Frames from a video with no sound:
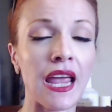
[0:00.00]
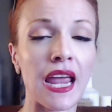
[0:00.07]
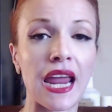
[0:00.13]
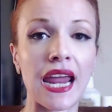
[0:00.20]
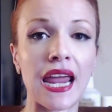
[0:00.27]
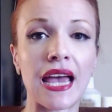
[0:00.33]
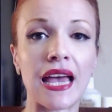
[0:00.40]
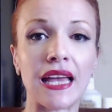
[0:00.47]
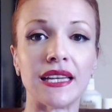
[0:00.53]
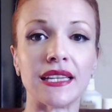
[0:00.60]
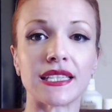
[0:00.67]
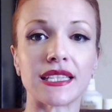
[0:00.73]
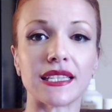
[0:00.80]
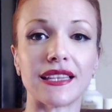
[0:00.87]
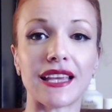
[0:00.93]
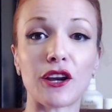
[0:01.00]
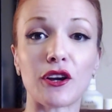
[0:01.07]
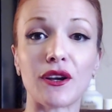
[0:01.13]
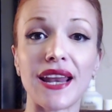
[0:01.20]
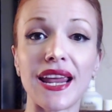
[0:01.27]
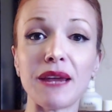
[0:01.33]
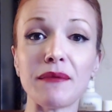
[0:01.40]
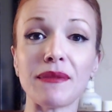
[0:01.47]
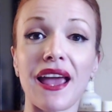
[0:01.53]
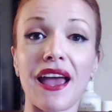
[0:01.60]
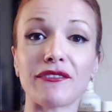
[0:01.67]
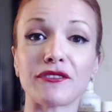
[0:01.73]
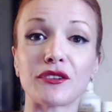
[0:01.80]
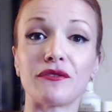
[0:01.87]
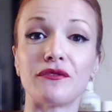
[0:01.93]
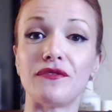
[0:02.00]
And they are named after